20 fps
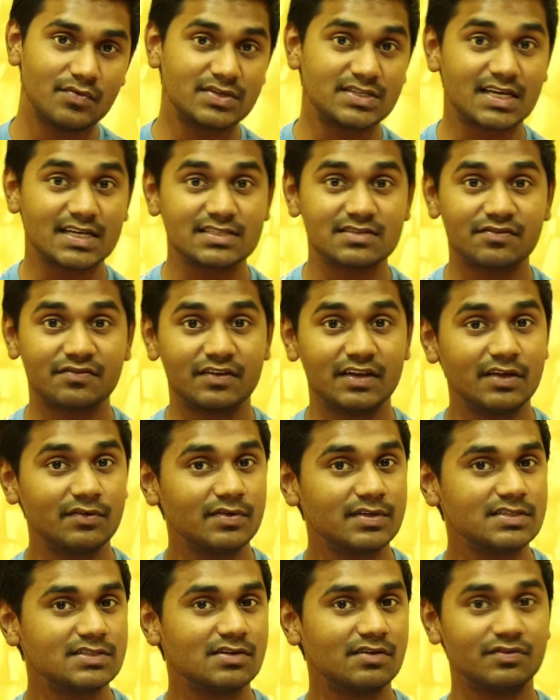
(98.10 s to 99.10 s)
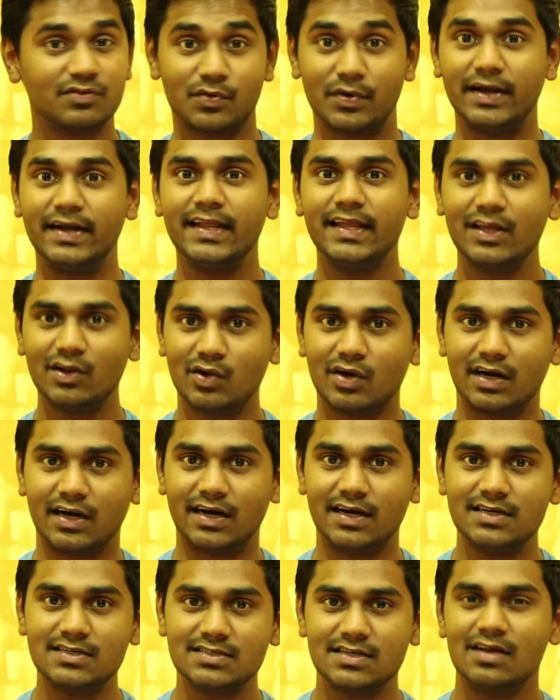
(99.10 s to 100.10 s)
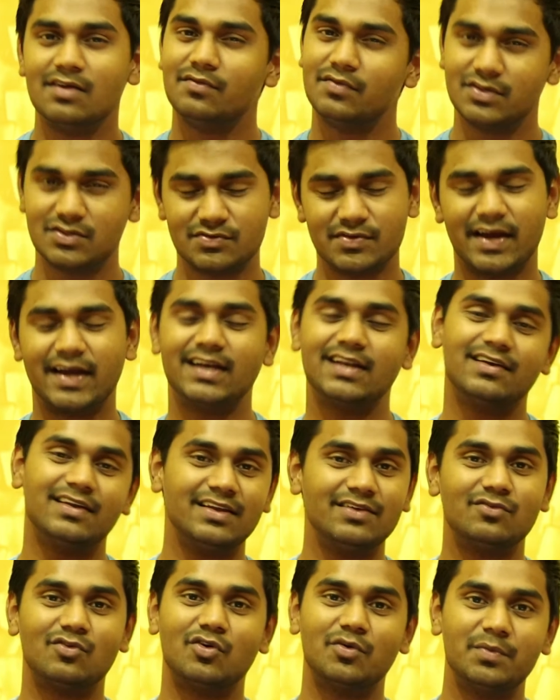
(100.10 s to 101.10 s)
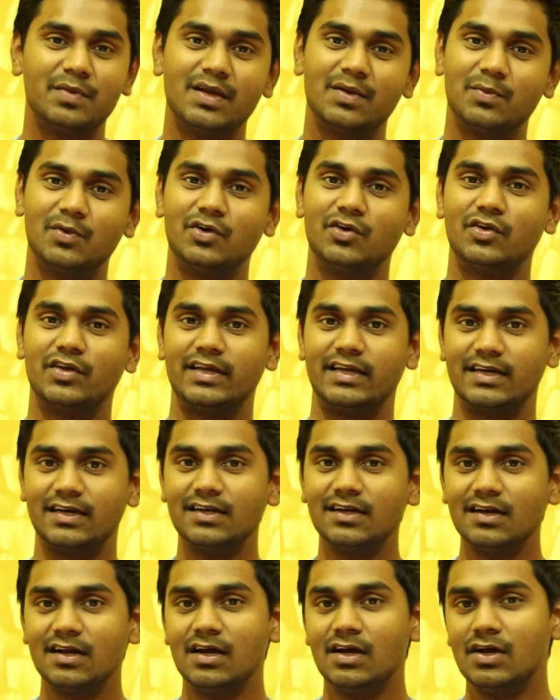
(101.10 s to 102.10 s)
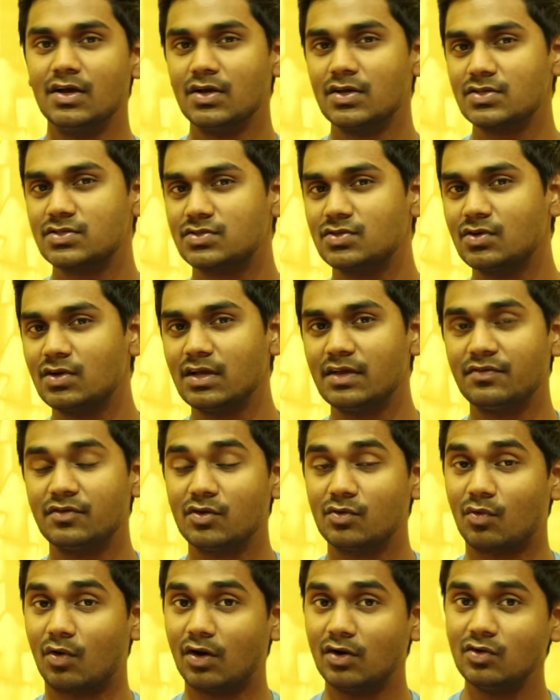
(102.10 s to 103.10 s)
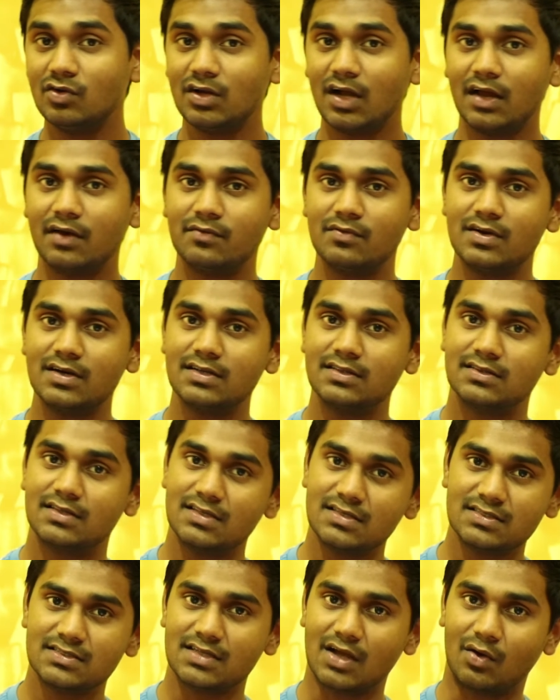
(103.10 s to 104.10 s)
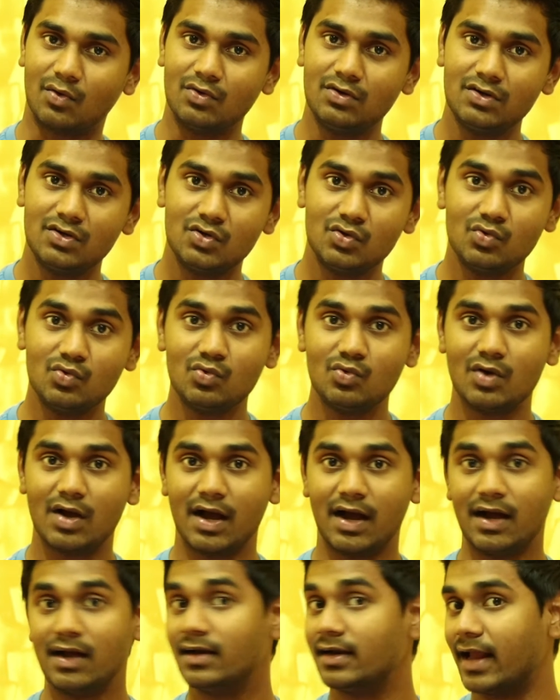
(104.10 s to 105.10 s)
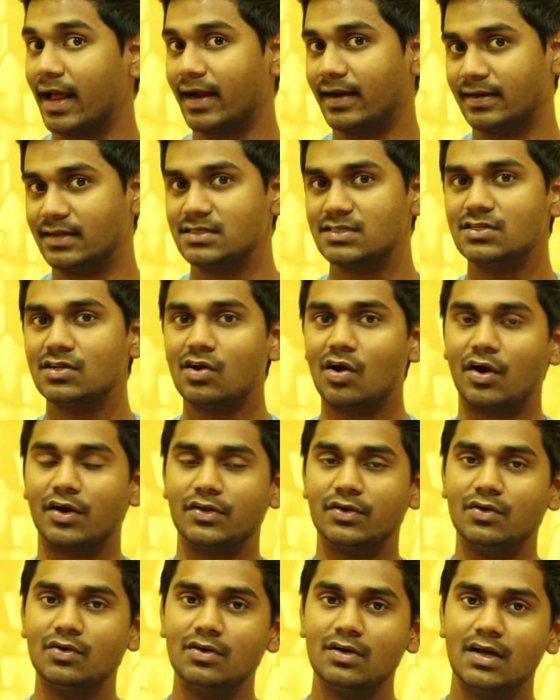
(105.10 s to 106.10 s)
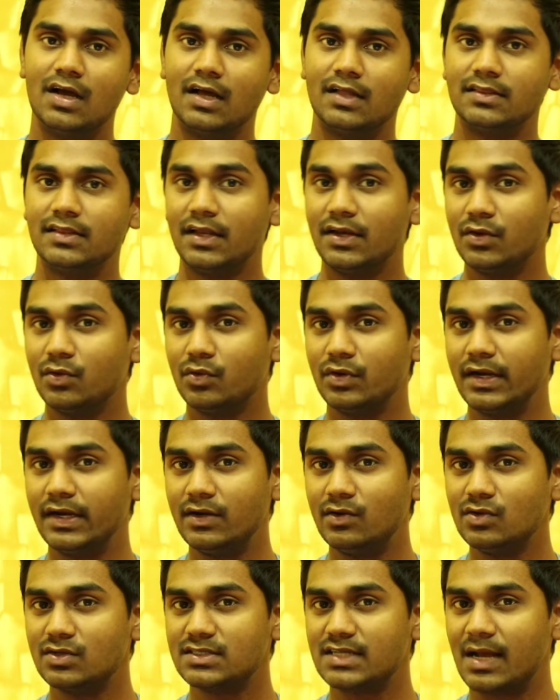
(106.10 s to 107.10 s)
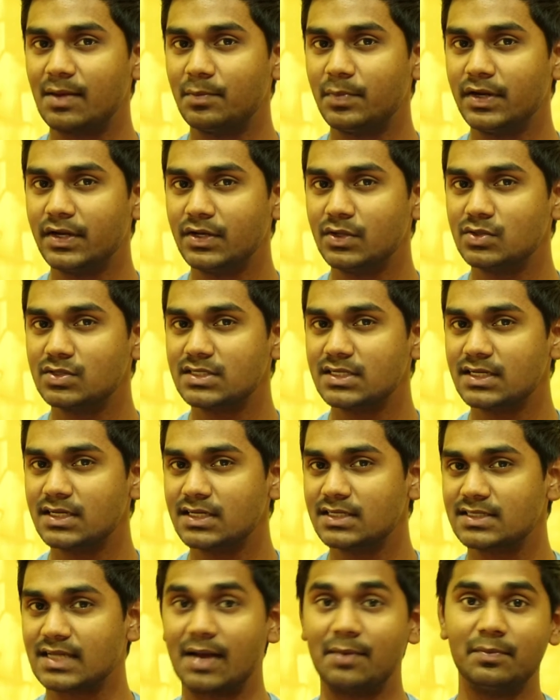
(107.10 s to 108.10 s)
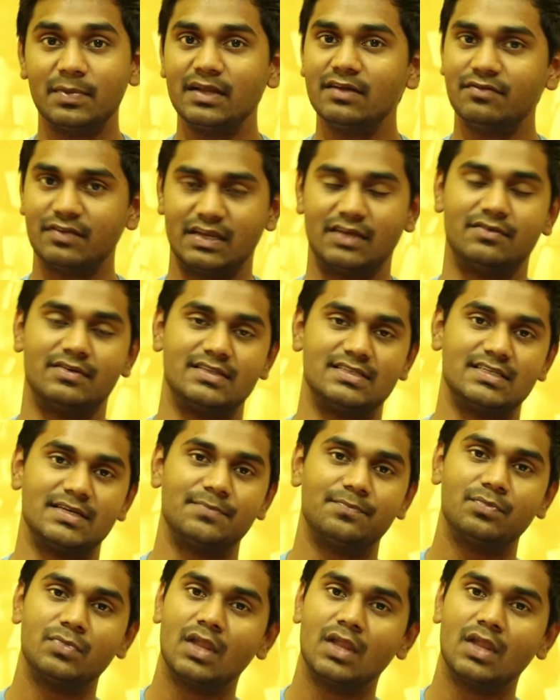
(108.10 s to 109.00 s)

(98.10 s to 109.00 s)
which has a frequency of 20 kHz, which you ideally won't be able to hear. So if you want to convert this sound to a digital audio, then you need to sample it using the sampling frequency.